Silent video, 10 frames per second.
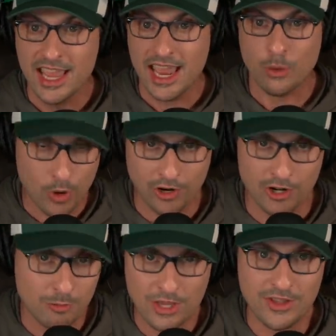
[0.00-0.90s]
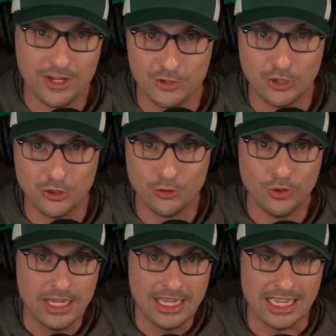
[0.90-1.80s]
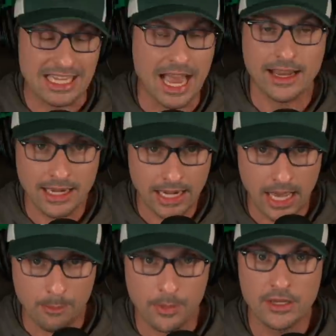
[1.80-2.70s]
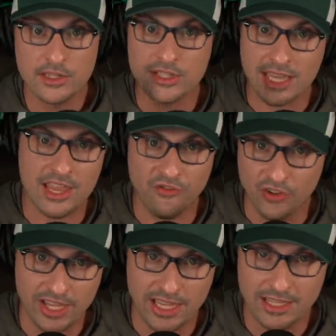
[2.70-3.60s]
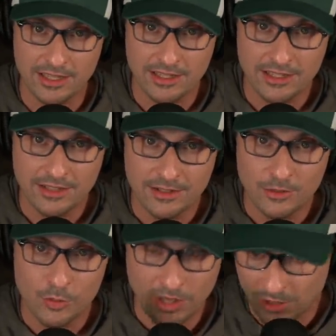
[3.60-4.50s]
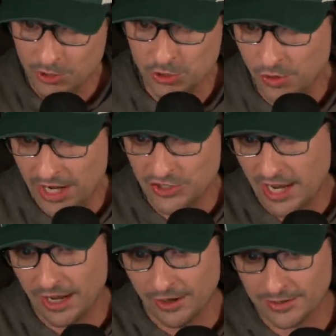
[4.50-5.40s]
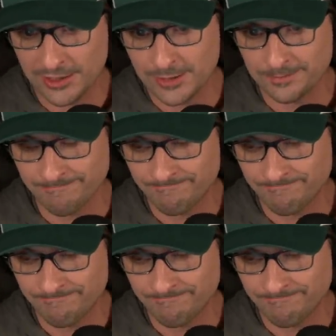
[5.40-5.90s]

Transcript: and we're going to be there too yucking it up safely with a little strange aeons.